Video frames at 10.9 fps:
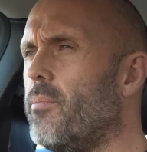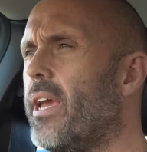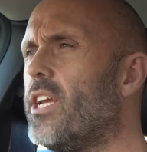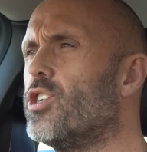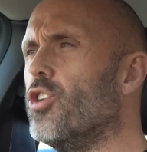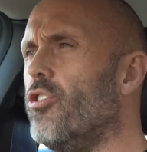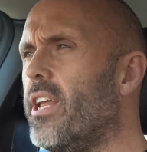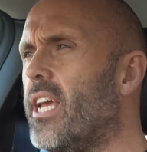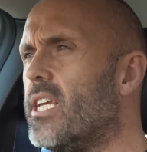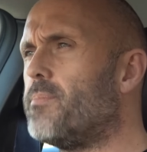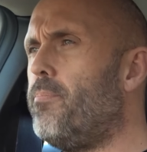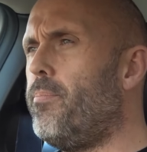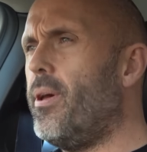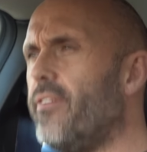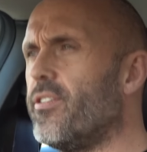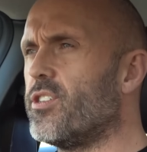make sure it is
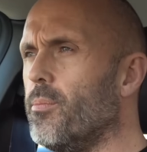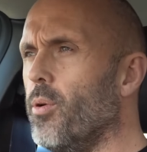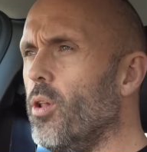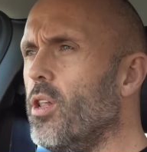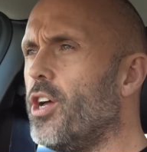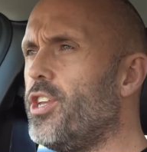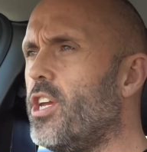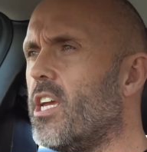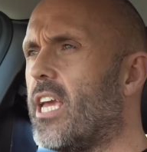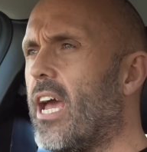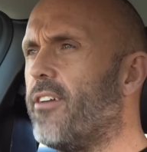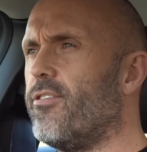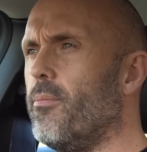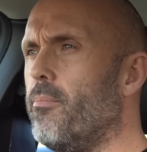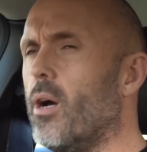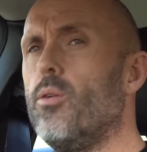pivotable and you can get
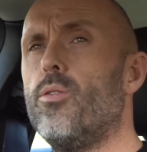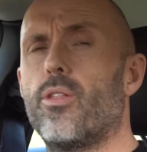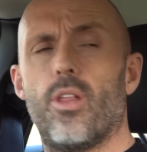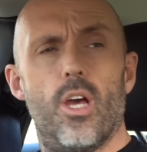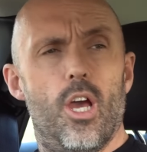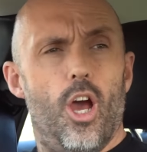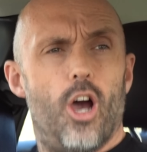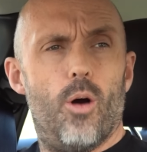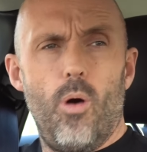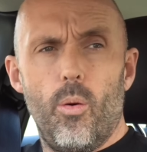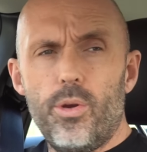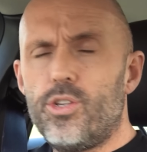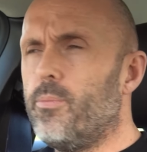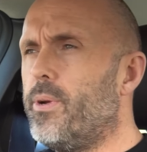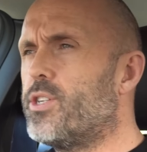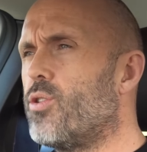from both. And what we
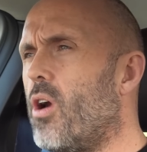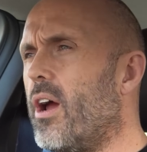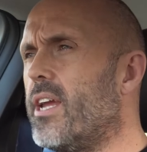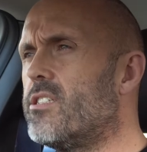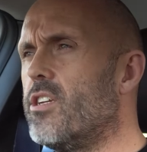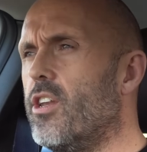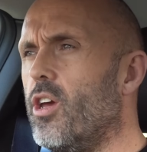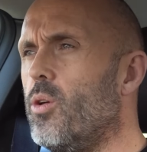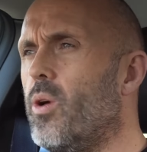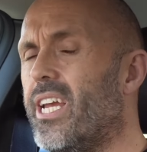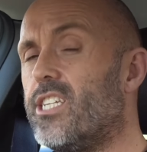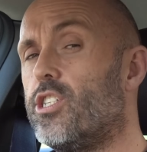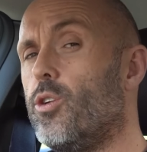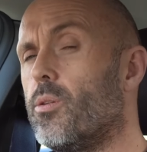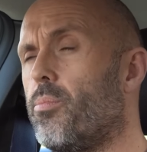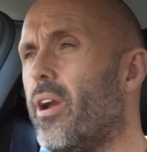should be trying to do is
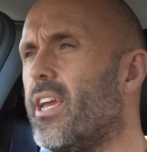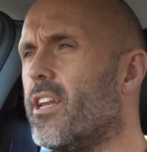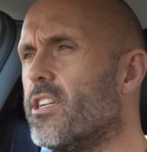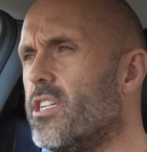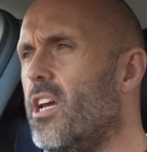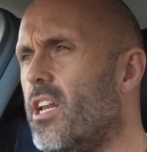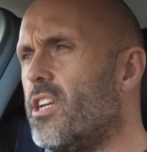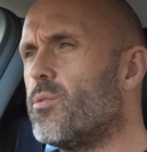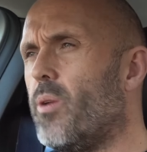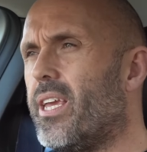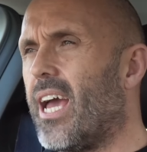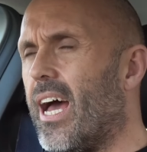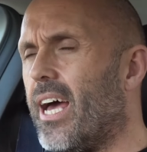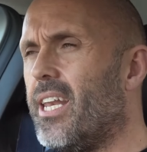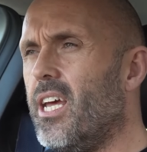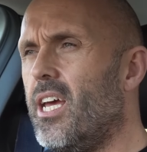do the braking as early as we
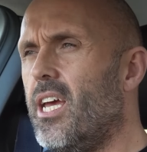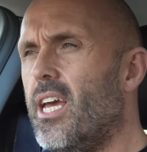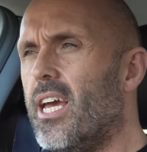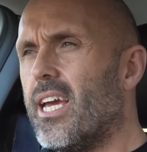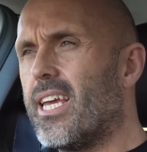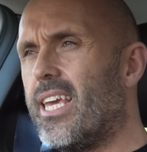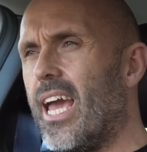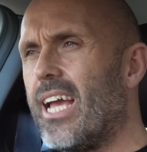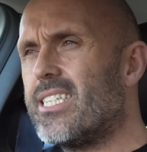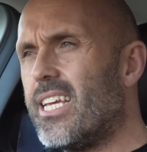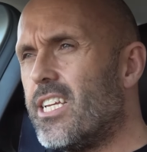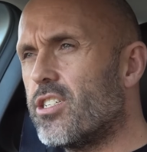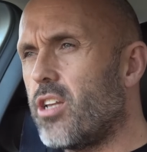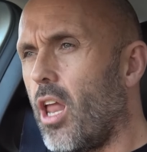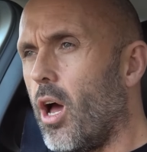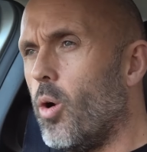can, getting
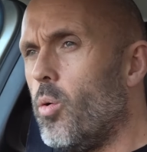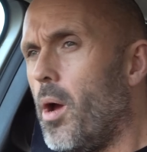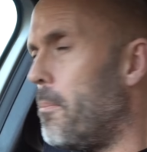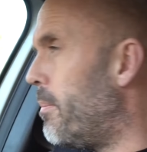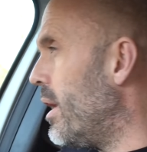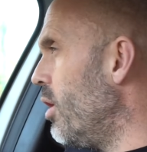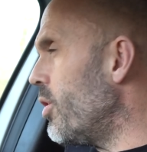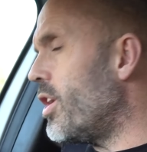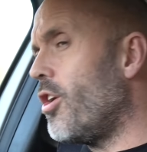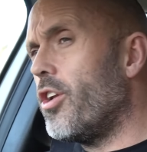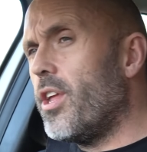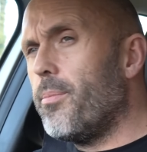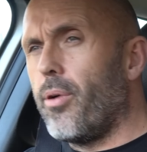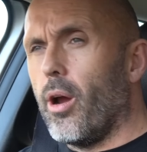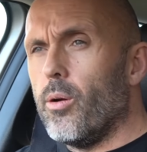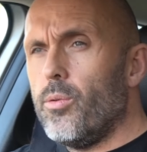slow, be looking on the
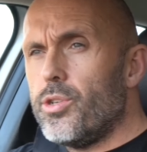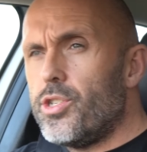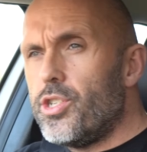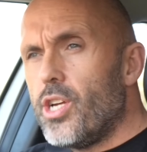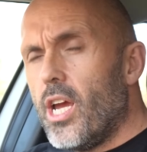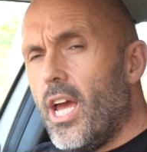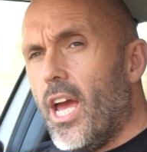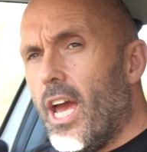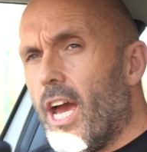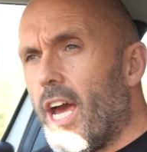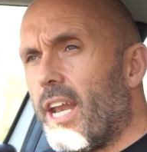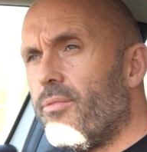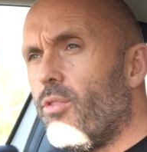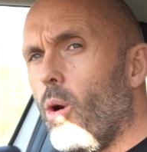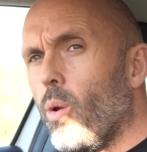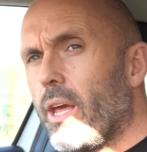approach, and
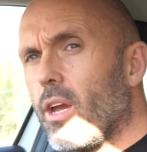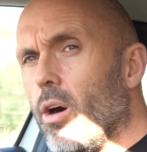then rolling